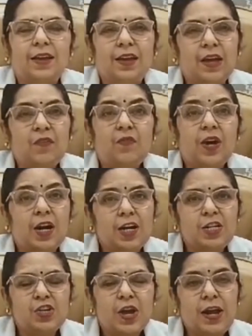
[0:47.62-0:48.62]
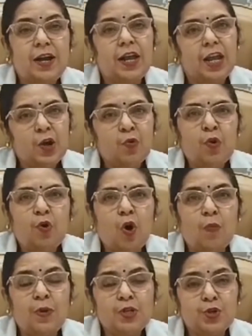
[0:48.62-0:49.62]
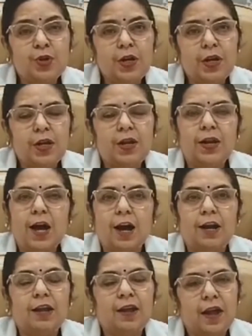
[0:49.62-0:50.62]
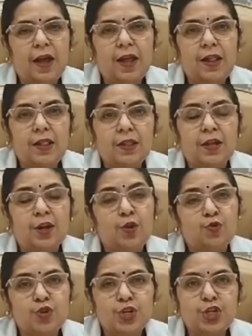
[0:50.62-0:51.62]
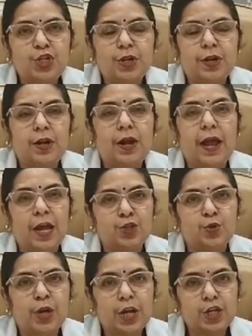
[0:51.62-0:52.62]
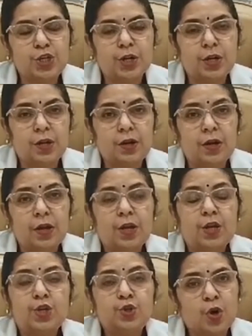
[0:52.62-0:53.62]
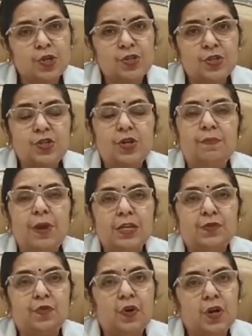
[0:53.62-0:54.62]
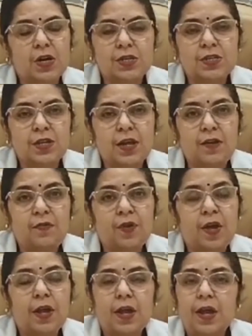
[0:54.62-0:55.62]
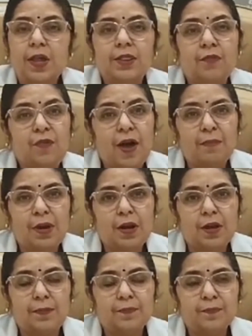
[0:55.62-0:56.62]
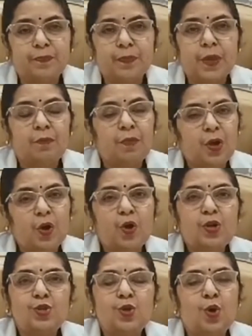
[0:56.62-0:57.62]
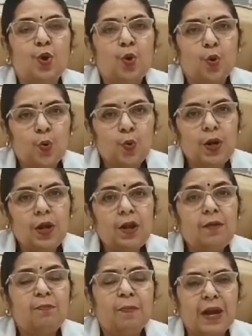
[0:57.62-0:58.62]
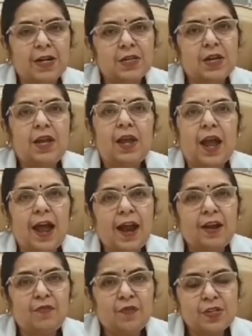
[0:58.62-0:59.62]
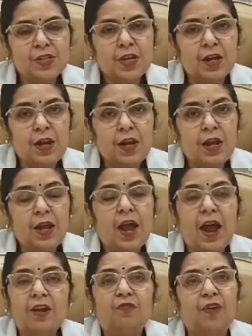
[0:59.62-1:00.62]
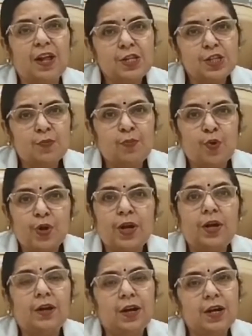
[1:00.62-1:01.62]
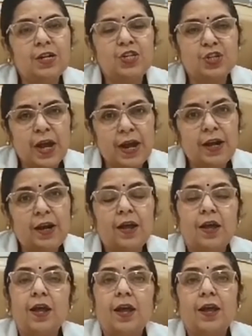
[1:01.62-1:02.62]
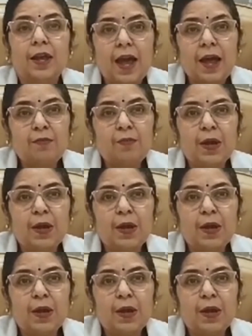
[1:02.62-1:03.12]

Give girl child equal opportunity regarding health, nutrition, education, choices she makes for herself in the family. Because only mentally and physically and well supported girl child can